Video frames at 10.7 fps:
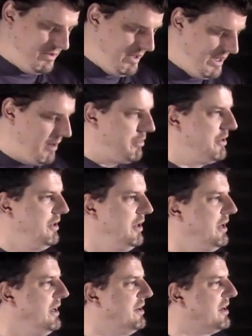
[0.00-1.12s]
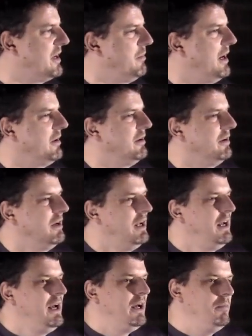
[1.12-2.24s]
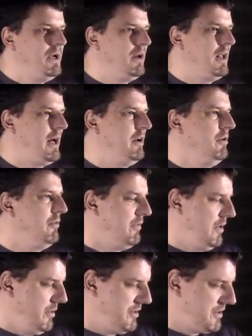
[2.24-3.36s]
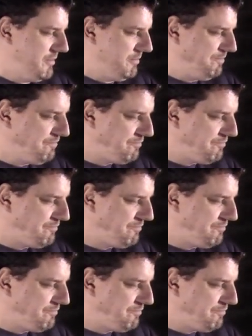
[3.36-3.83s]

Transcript: it's a great opportunity to come out and, and meet a lot of new folks.